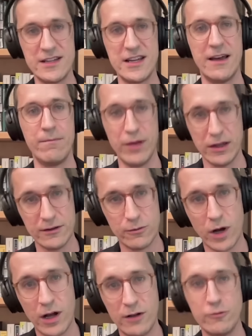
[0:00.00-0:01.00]
to build a
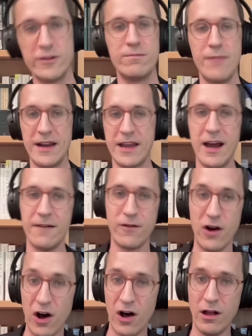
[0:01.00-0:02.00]
wall was Medicare for
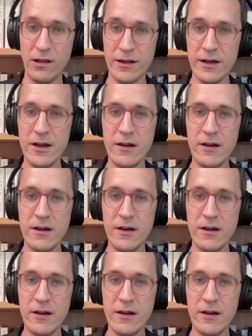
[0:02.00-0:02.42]
all.